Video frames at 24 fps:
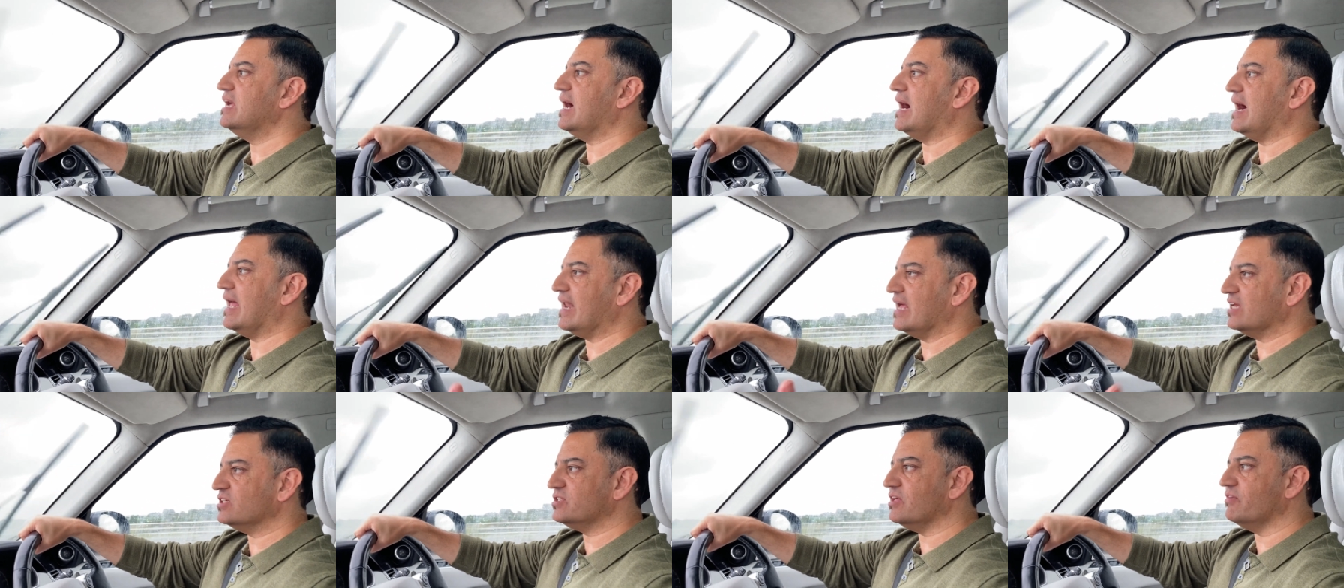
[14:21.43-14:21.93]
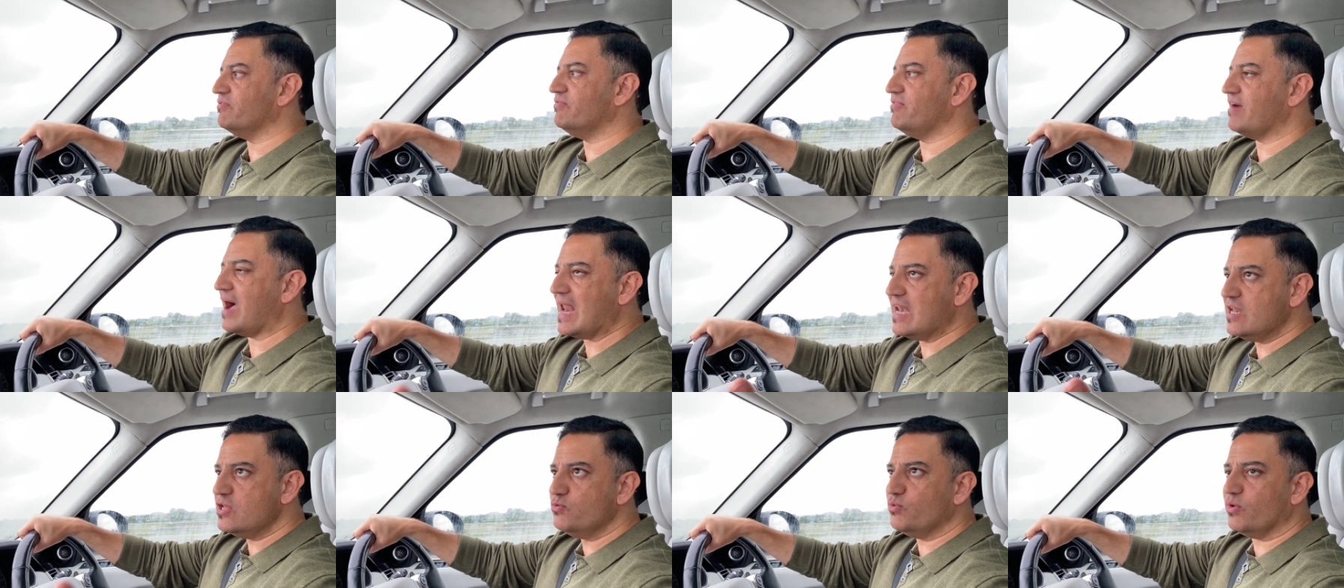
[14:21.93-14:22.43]
and as the
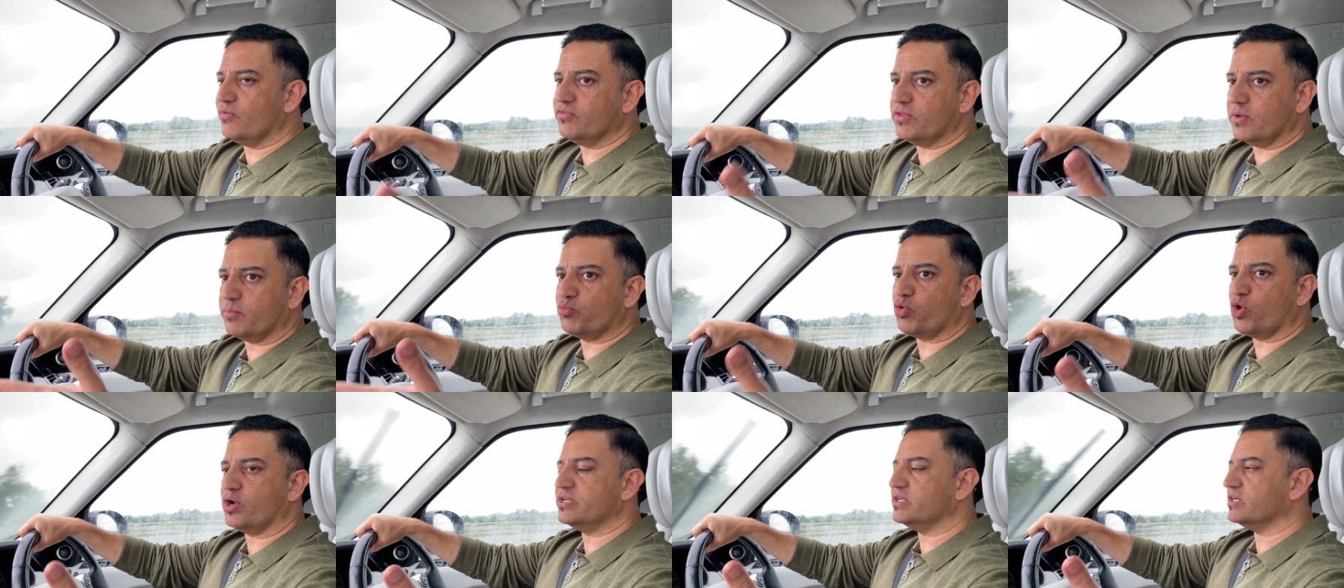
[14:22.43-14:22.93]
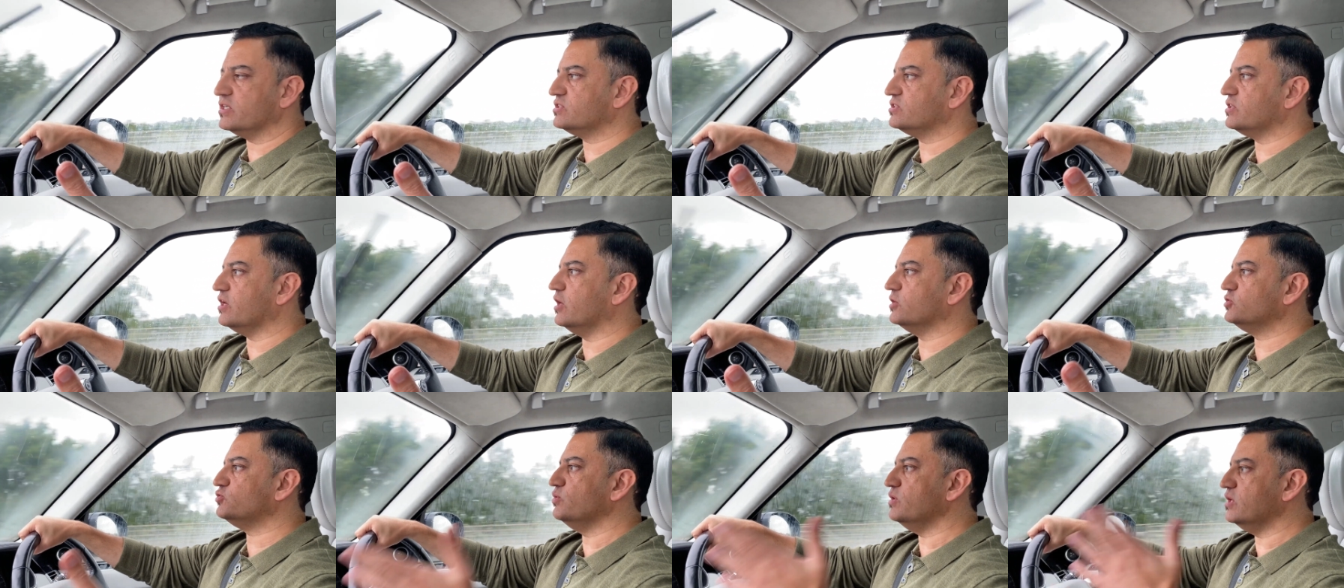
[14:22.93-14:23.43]
value of the project
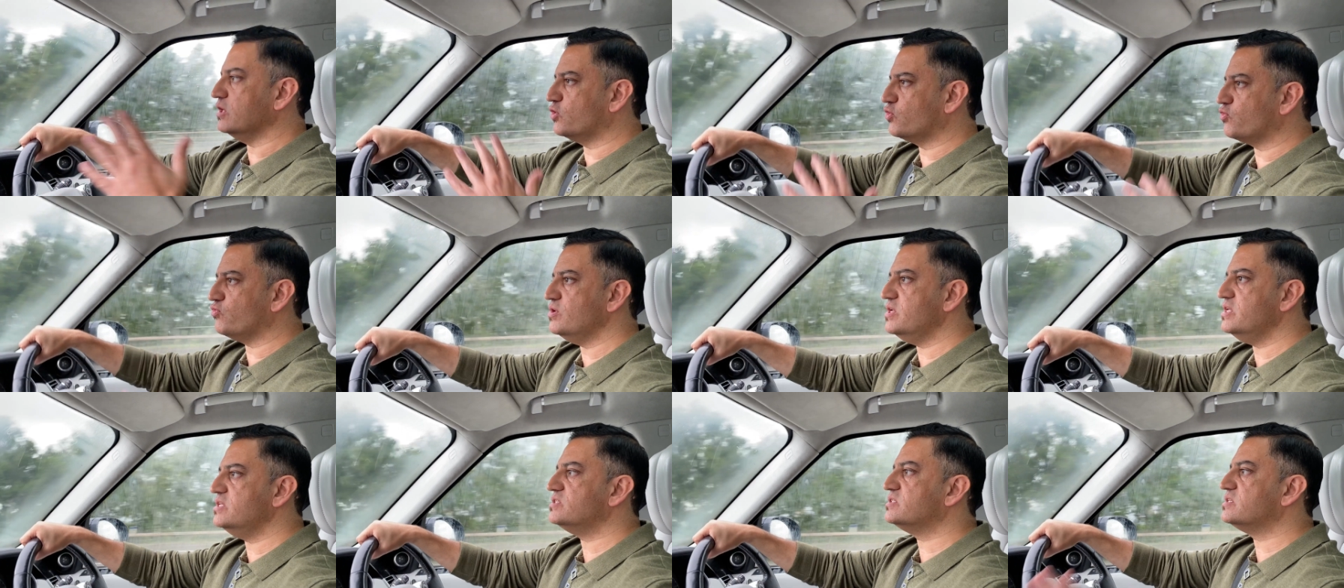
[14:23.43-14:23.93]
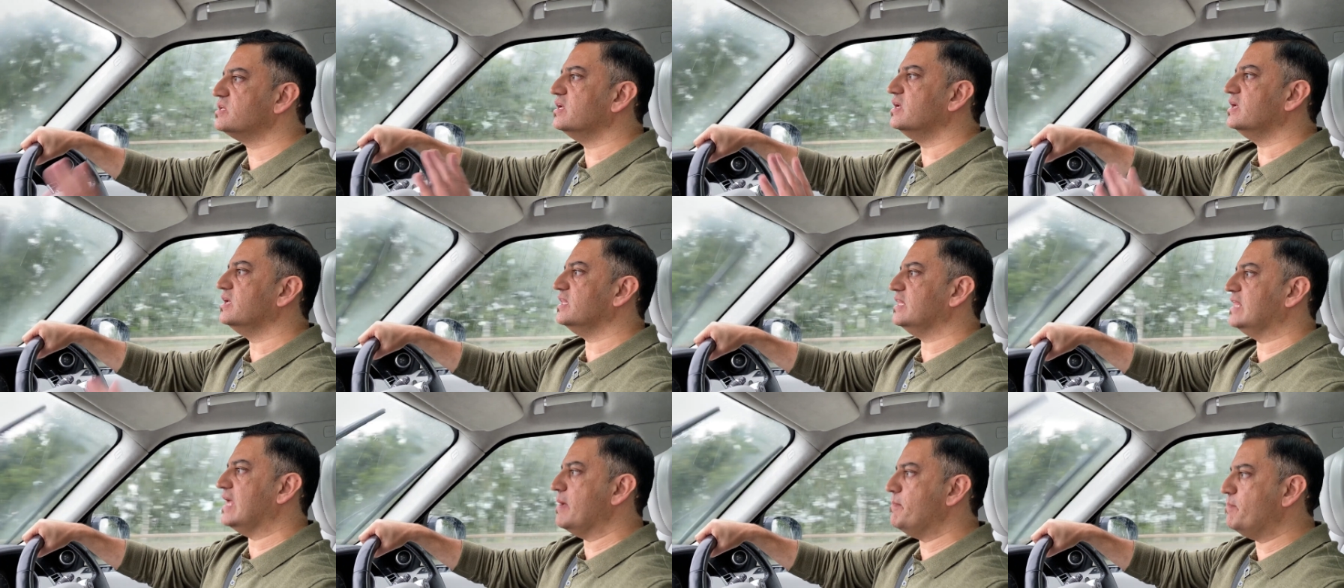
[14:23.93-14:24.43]
starts to increase,
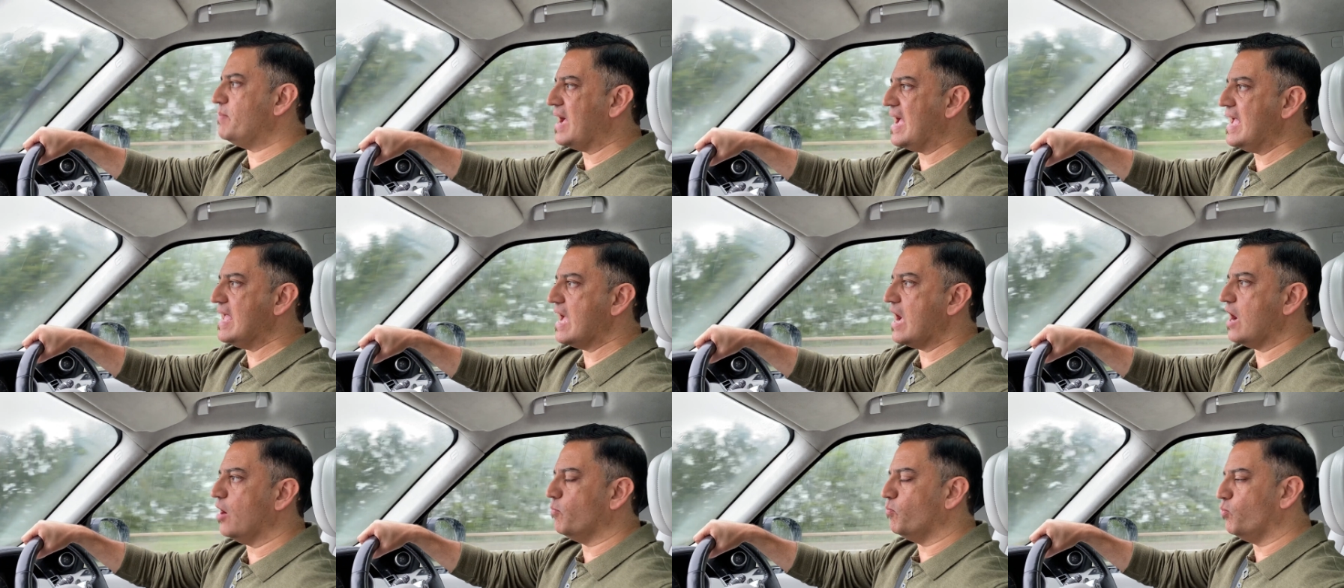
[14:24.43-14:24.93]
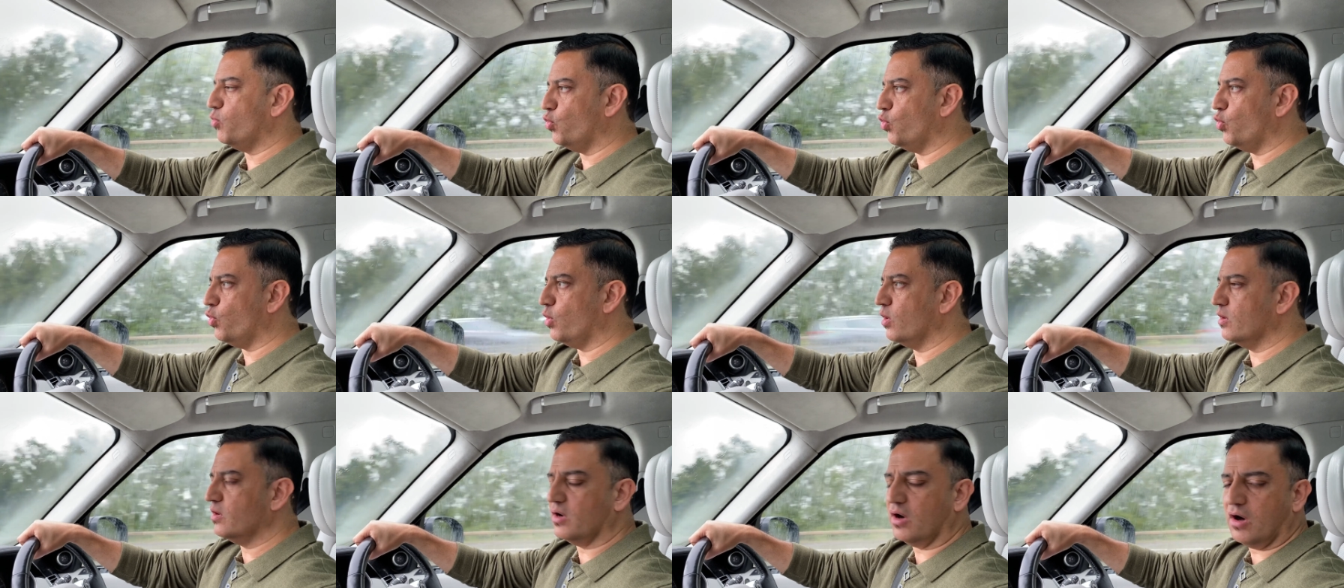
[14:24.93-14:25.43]
they pay out
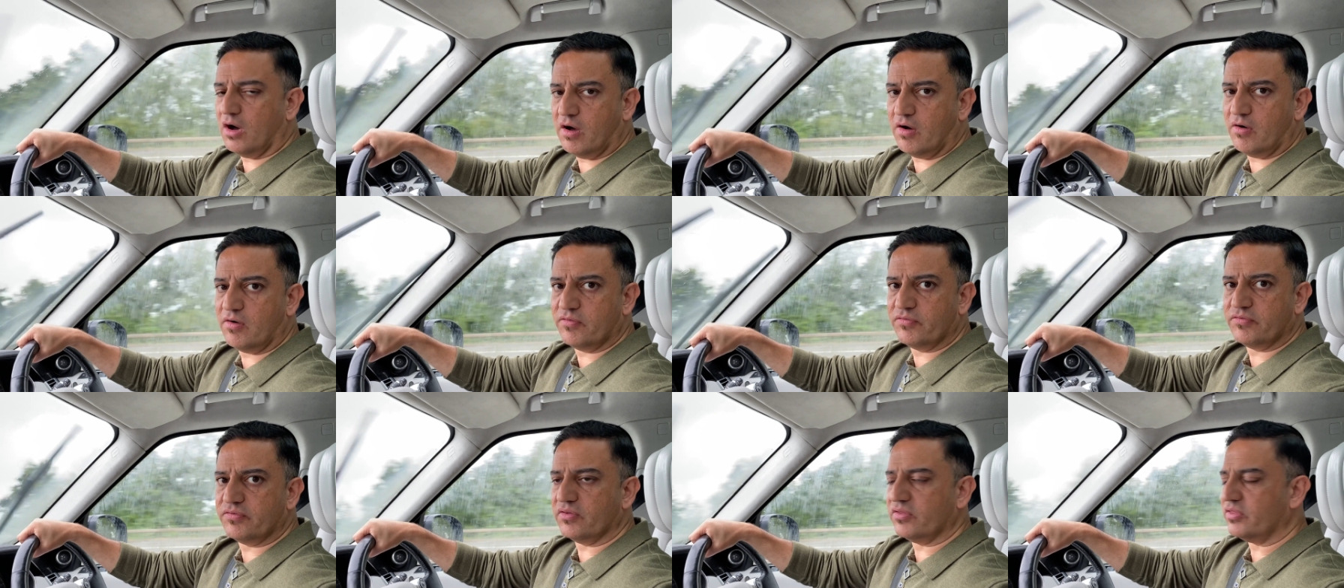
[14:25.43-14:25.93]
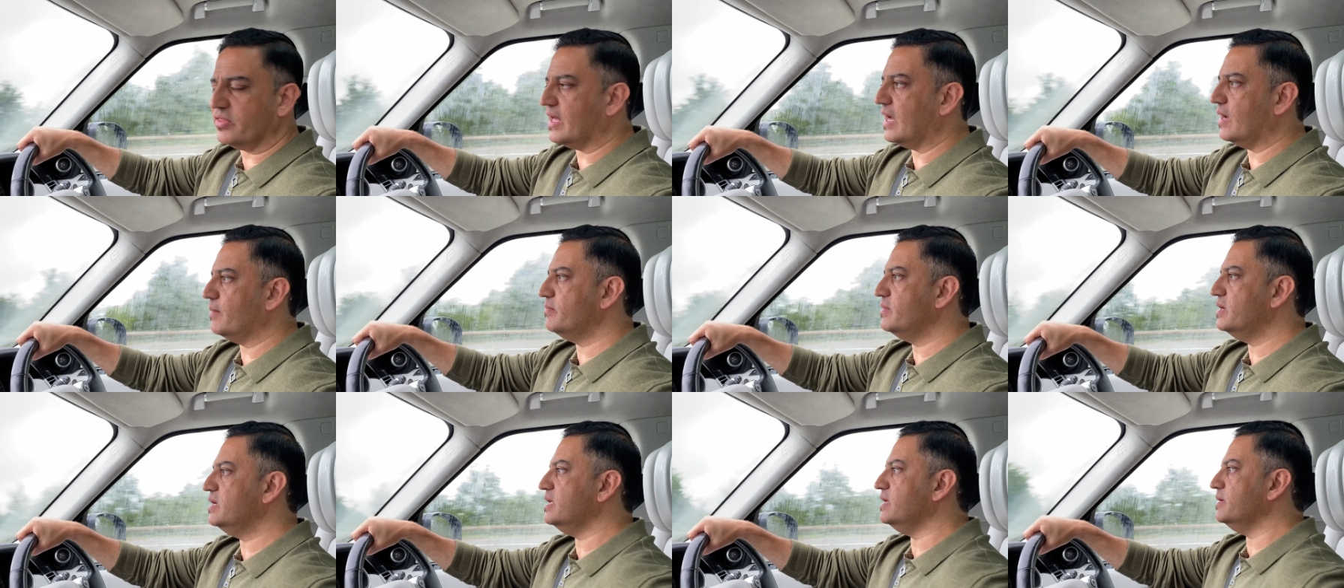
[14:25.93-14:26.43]
more of that
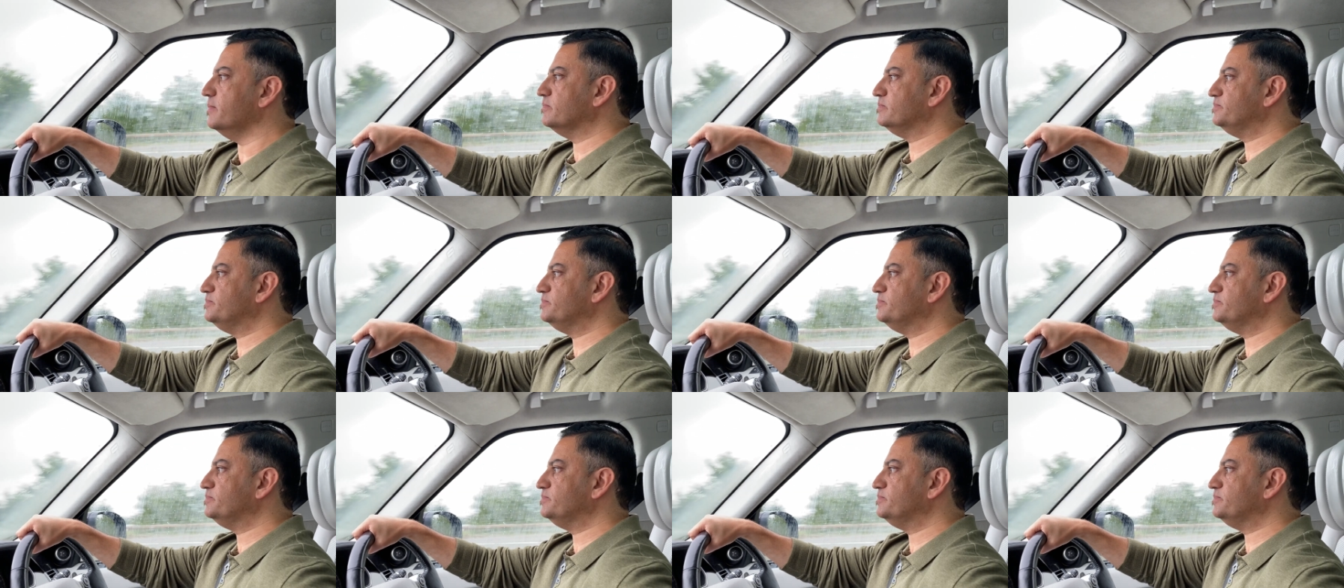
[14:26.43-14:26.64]
money.